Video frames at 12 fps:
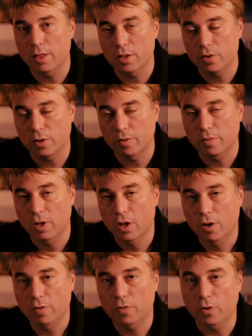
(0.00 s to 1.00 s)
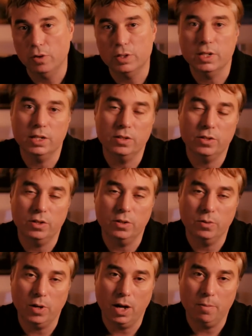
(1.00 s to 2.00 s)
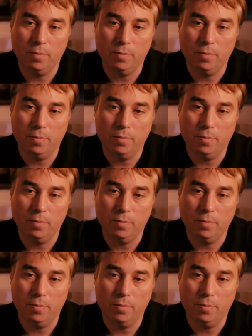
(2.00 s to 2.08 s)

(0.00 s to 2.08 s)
that sort of falls into